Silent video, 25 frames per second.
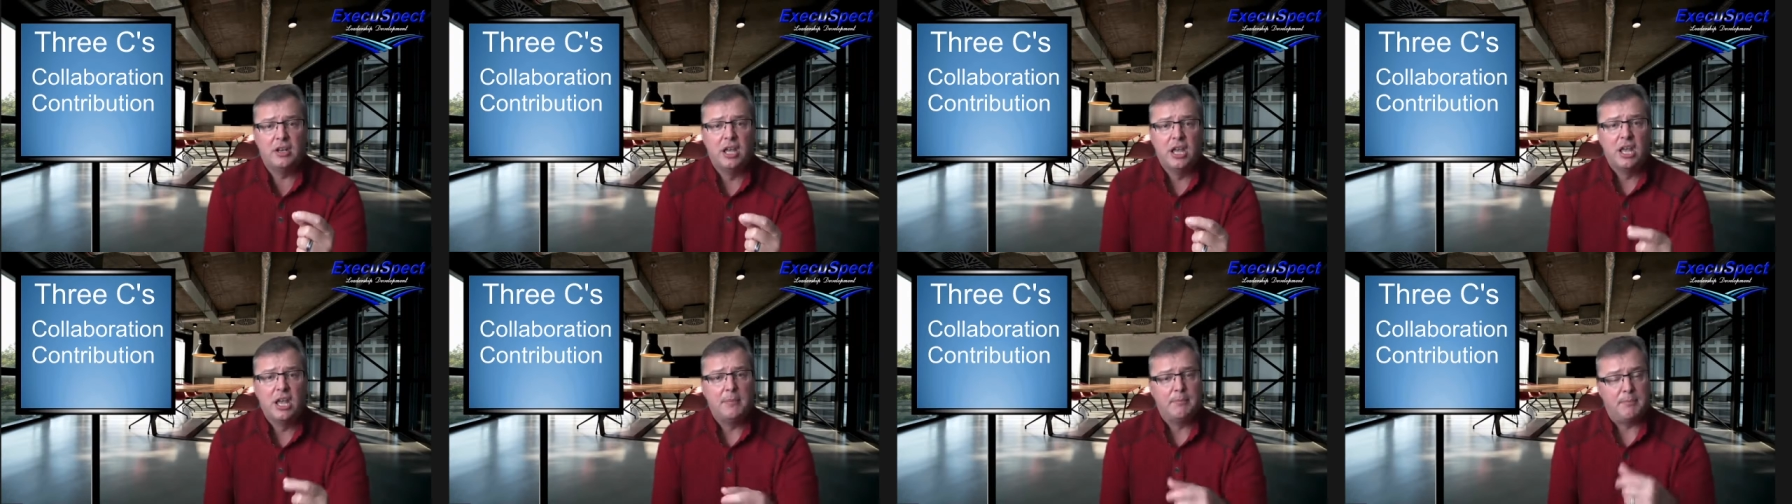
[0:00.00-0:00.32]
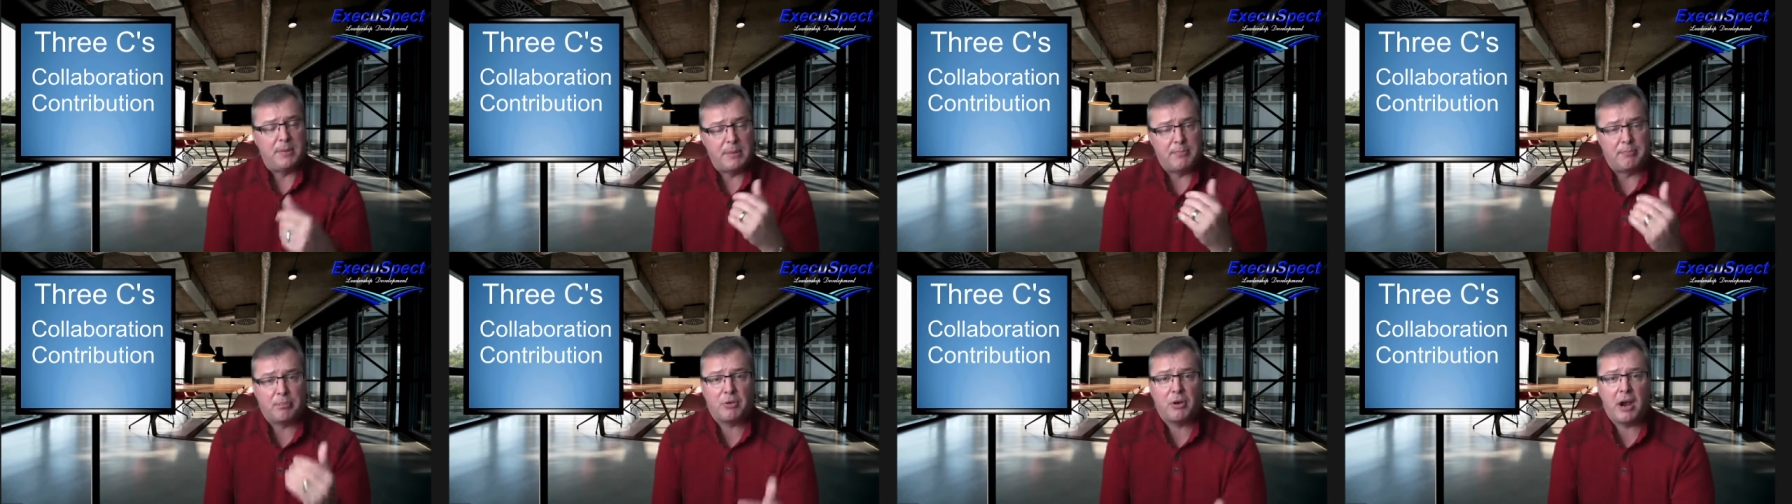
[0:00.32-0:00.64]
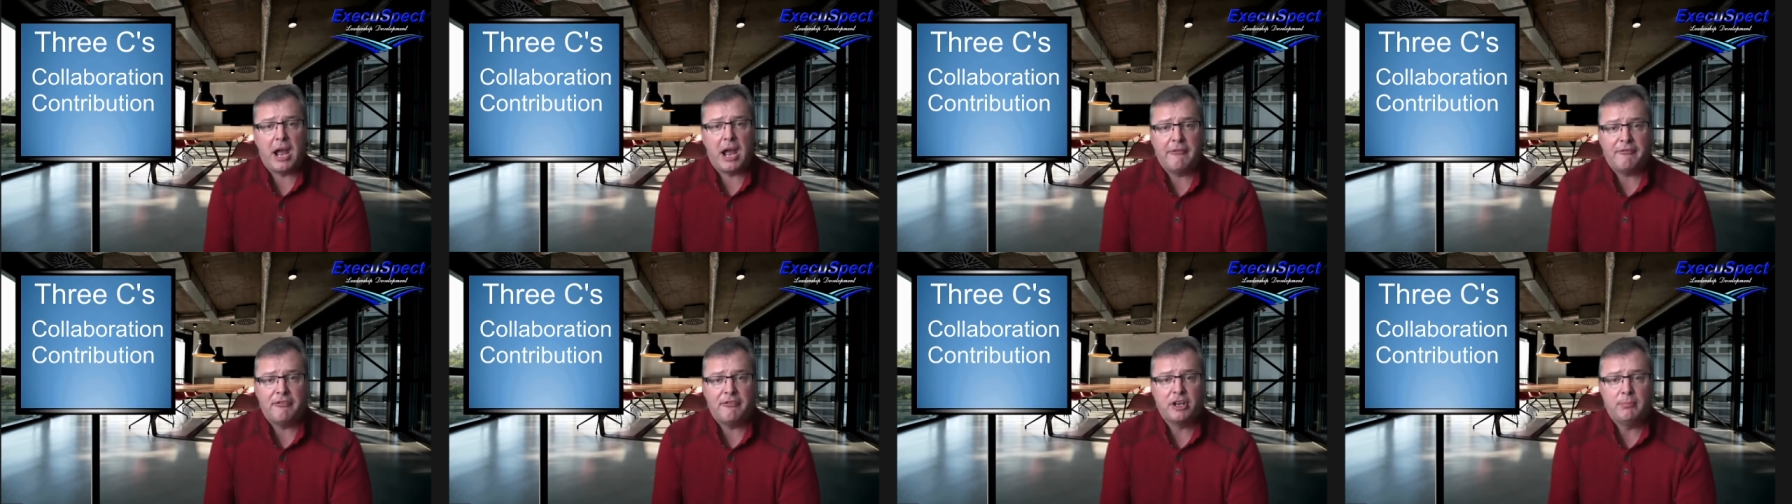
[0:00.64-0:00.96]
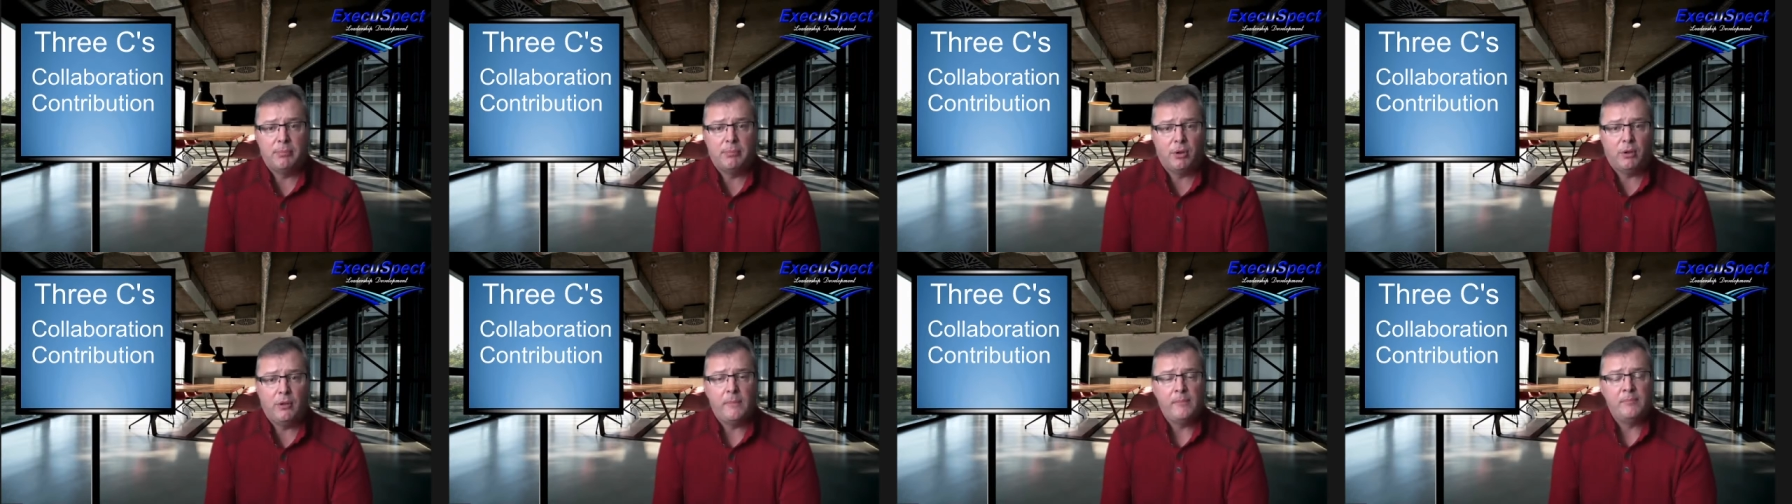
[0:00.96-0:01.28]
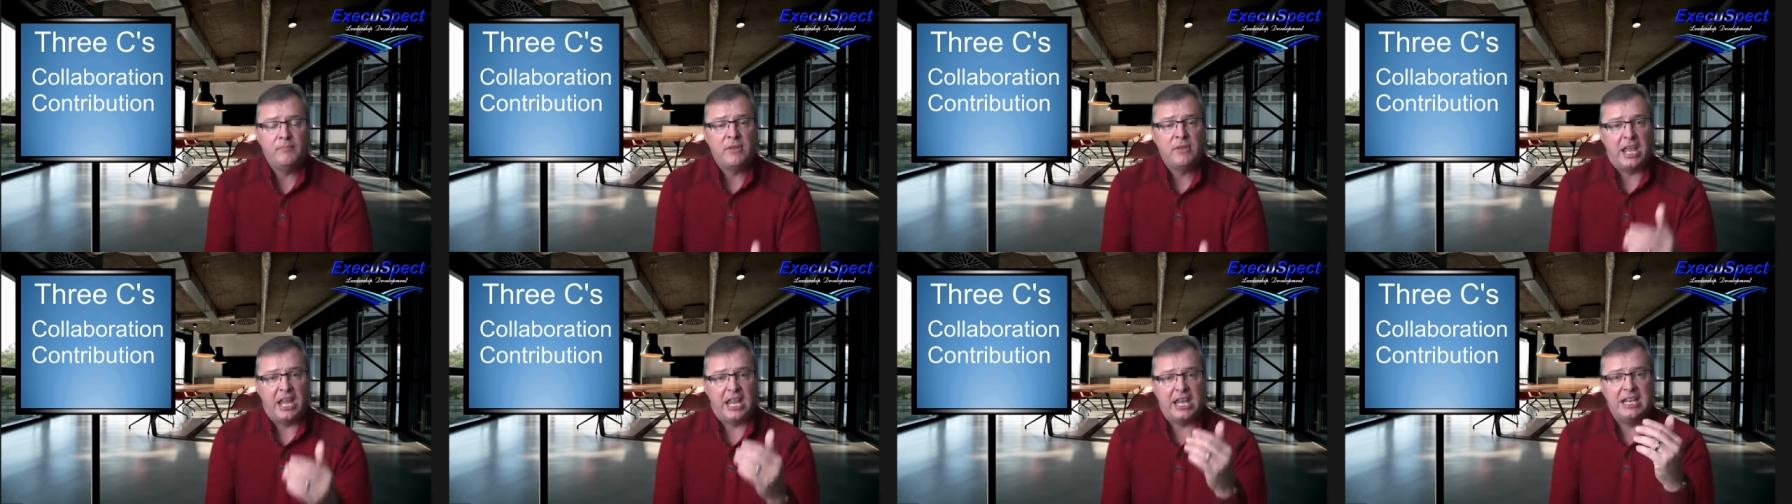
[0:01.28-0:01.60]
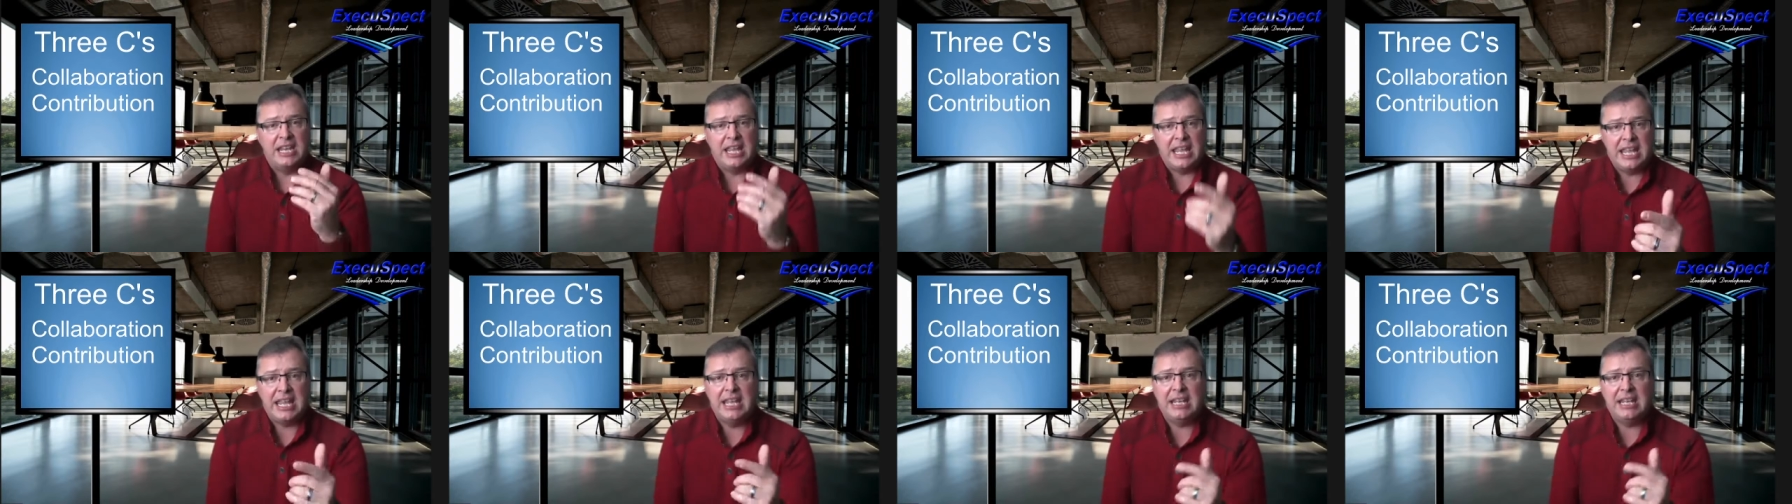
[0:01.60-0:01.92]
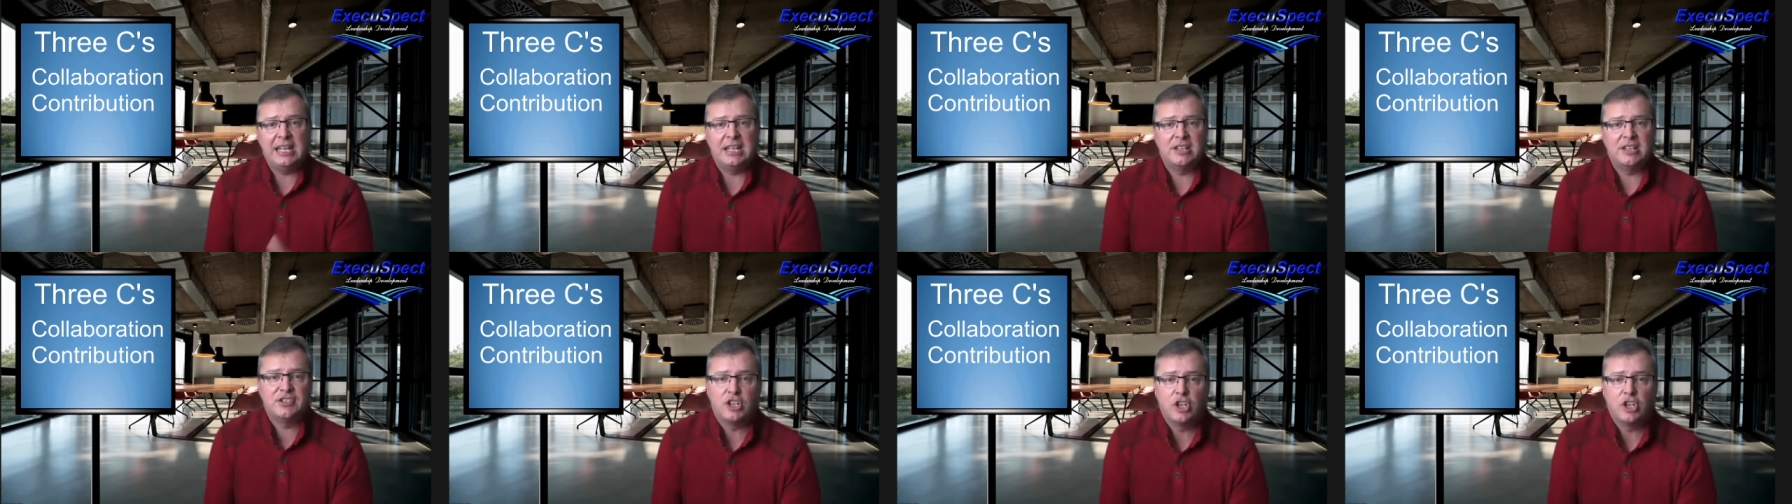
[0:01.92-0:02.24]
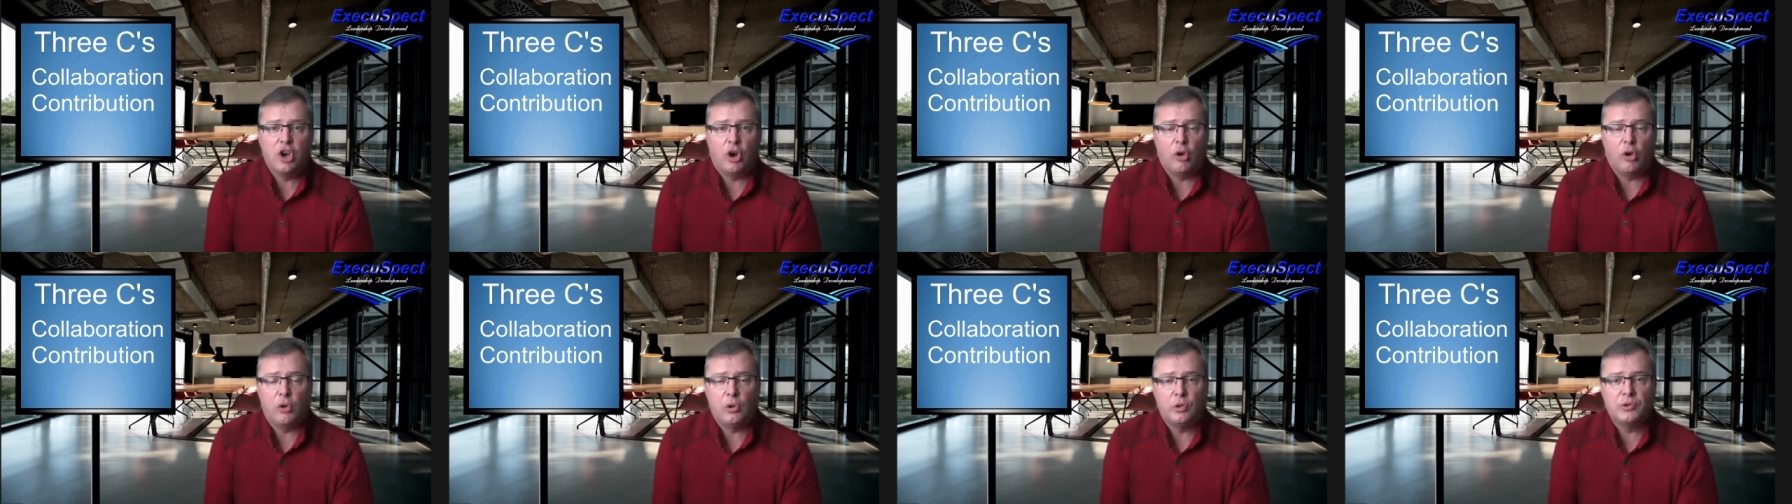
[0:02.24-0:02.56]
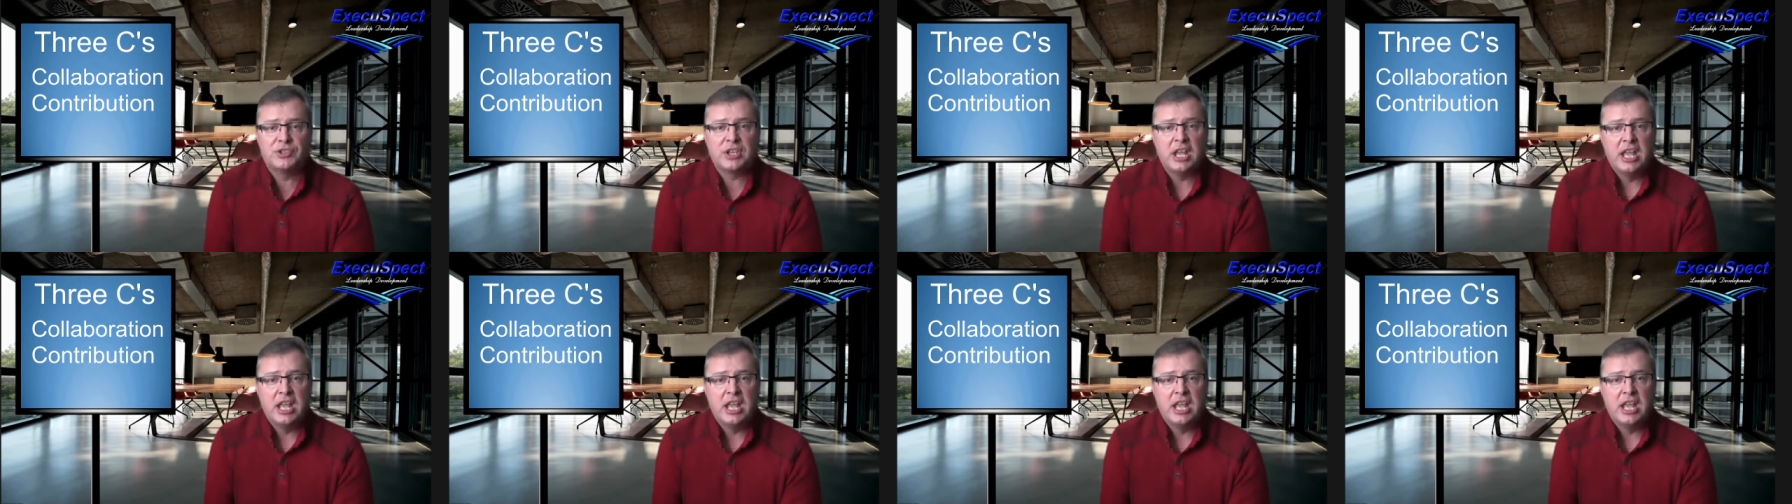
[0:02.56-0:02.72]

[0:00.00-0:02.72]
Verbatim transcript: be profitable and hit its goals